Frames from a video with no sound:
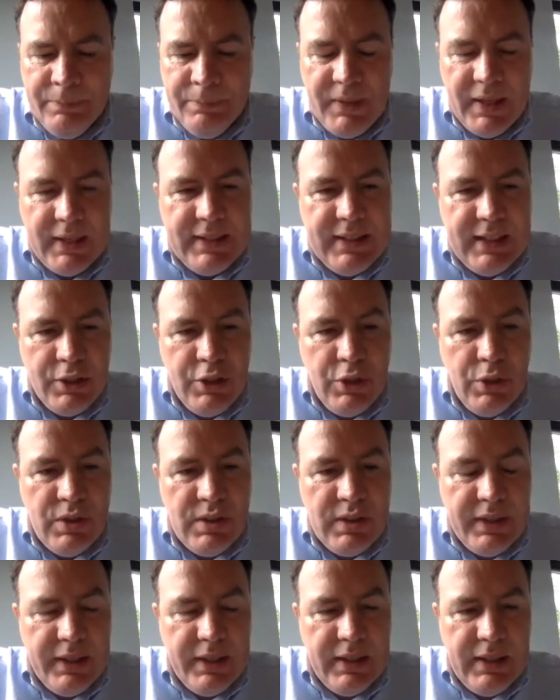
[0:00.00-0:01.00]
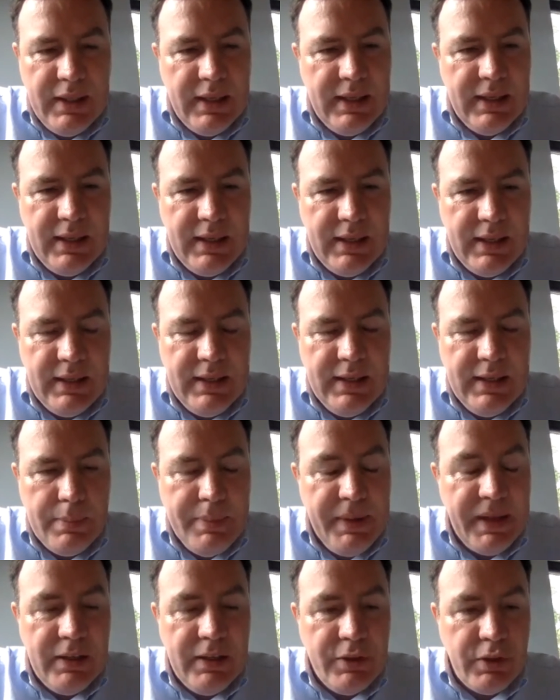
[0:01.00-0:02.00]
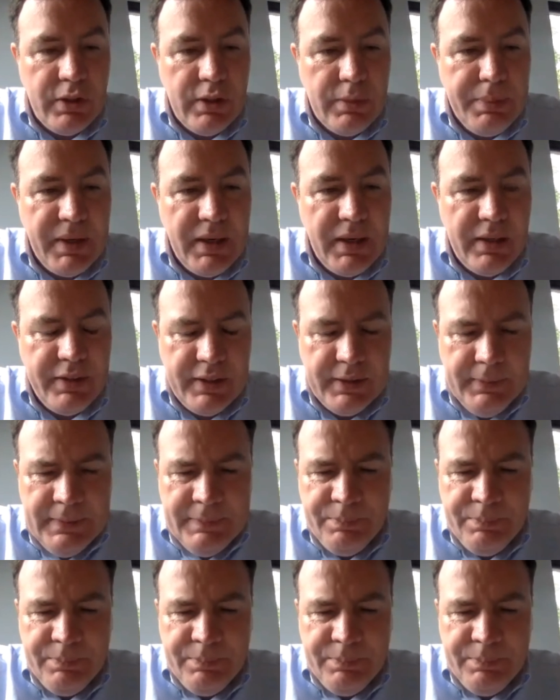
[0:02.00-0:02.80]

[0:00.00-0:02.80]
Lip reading: and then usually an independent third party.